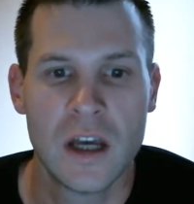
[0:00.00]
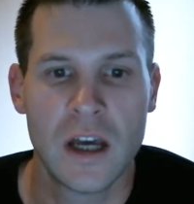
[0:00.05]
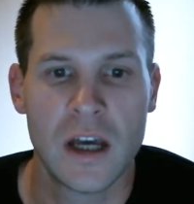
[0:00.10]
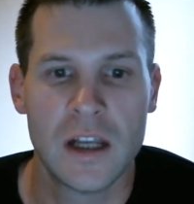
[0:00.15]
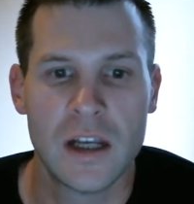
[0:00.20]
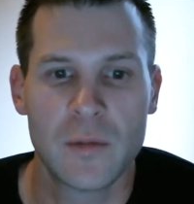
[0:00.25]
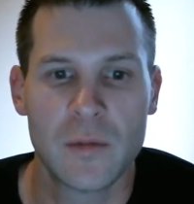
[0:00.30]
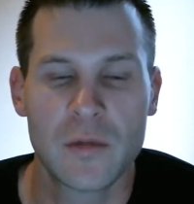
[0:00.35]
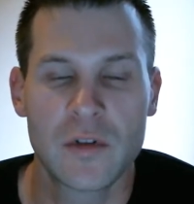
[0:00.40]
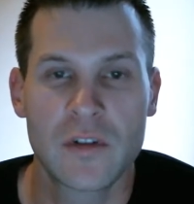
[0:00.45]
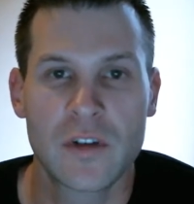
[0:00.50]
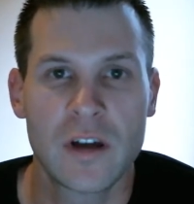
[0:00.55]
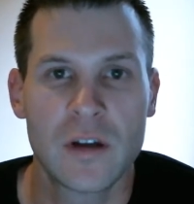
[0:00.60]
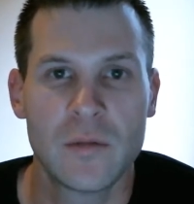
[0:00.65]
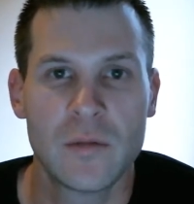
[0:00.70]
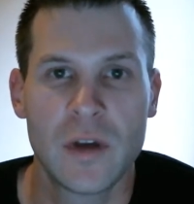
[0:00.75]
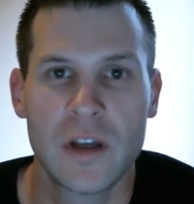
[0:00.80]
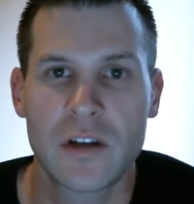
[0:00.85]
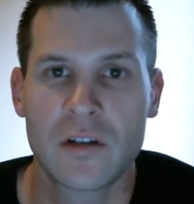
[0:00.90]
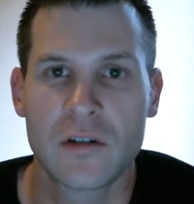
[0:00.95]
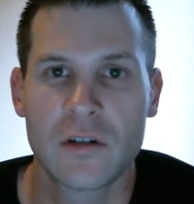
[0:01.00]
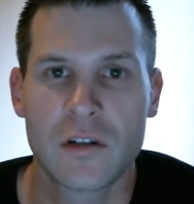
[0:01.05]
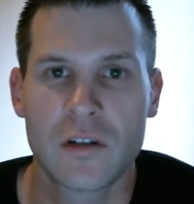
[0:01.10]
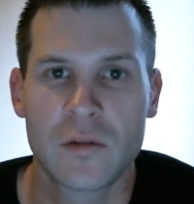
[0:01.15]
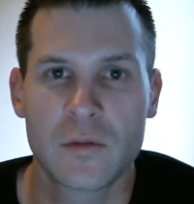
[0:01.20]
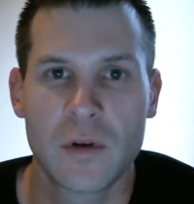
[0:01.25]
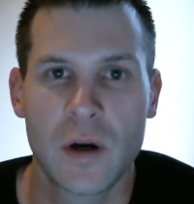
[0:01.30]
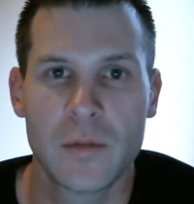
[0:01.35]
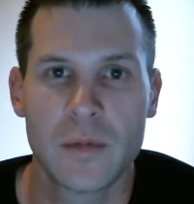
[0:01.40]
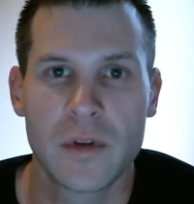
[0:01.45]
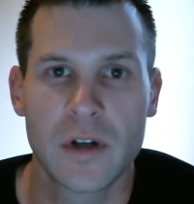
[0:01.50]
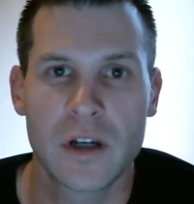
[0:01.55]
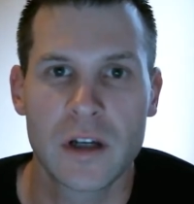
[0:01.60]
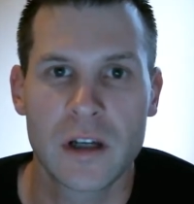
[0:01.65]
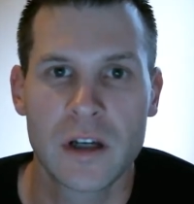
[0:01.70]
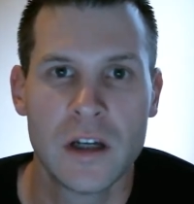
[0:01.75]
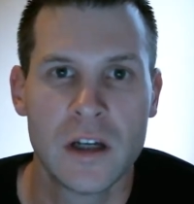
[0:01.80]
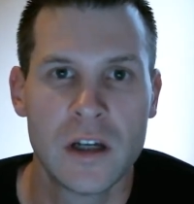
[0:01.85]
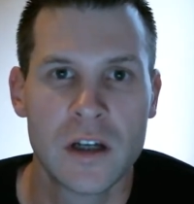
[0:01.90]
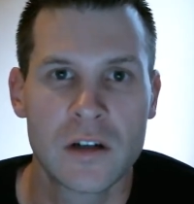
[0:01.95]
And number 10, make your goals public.
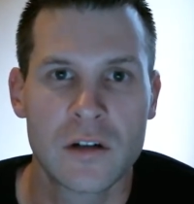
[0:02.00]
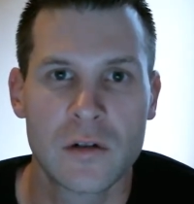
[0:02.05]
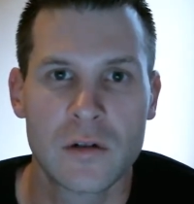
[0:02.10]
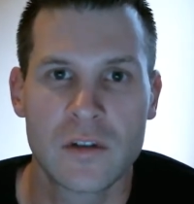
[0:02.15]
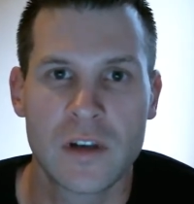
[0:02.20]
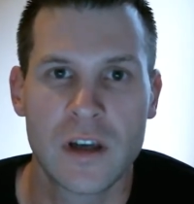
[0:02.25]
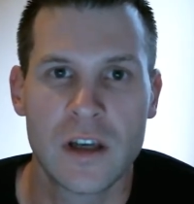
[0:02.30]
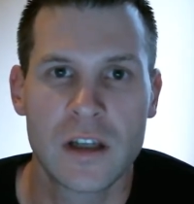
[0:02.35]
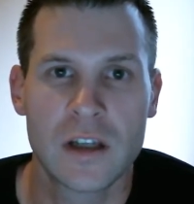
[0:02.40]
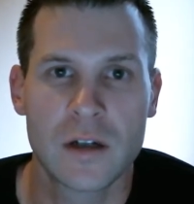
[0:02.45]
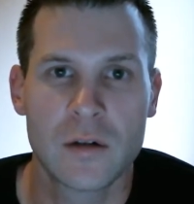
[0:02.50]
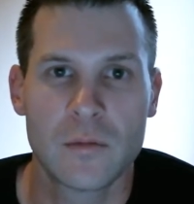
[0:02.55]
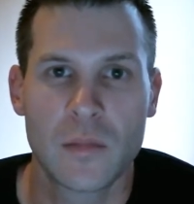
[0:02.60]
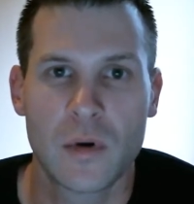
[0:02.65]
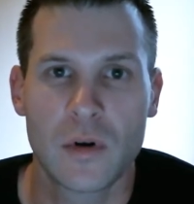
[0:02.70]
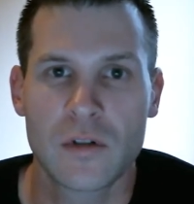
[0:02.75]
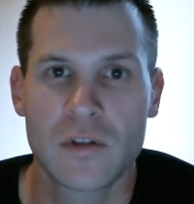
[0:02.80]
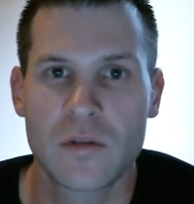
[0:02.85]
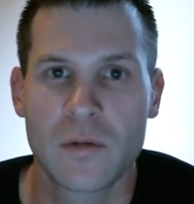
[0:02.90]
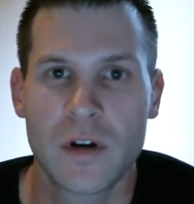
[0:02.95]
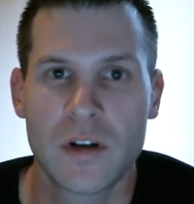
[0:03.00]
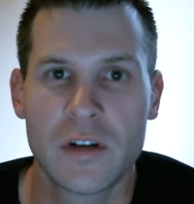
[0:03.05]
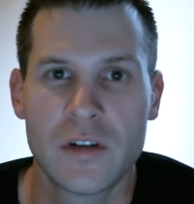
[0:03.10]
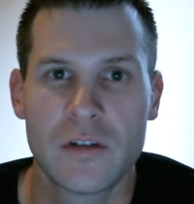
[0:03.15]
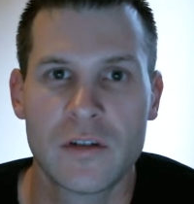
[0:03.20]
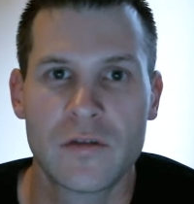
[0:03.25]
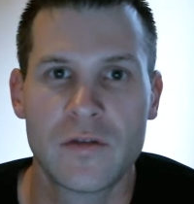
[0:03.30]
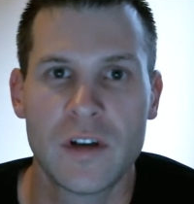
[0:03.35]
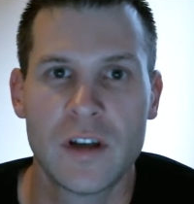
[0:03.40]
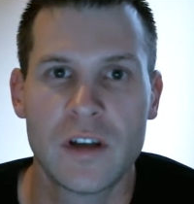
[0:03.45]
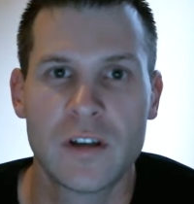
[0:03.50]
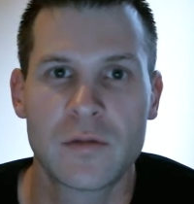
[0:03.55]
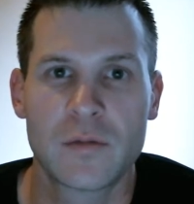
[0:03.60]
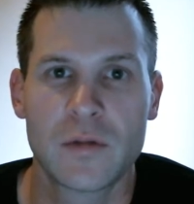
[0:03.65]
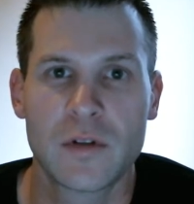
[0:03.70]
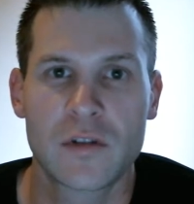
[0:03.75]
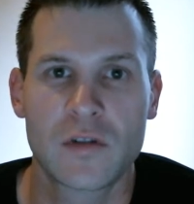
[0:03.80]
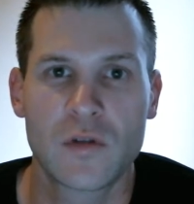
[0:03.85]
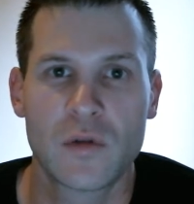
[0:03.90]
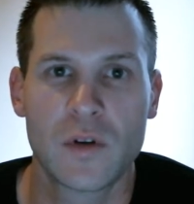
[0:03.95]
Go take them, post them on your
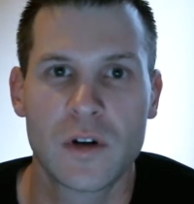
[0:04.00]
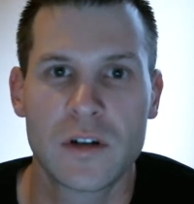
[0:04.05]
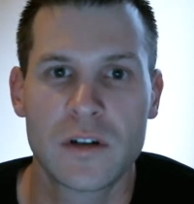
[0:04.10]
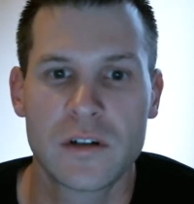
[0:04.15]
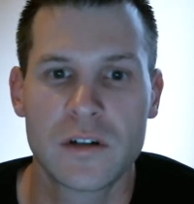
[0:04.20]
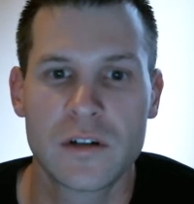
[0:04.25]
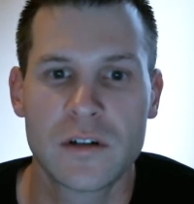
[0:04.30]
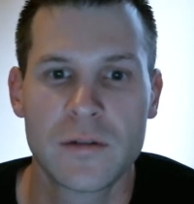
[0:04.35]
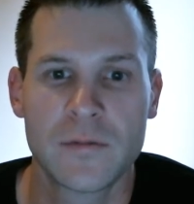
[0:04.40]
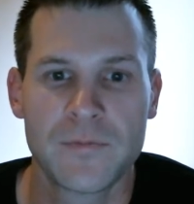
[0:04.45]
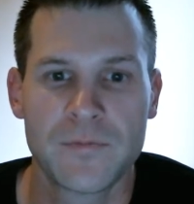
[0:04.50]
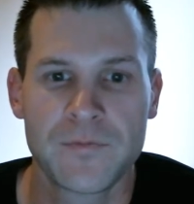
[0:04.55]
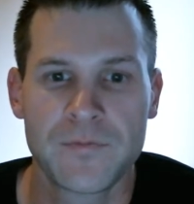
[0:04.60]
Facebook, Twitter,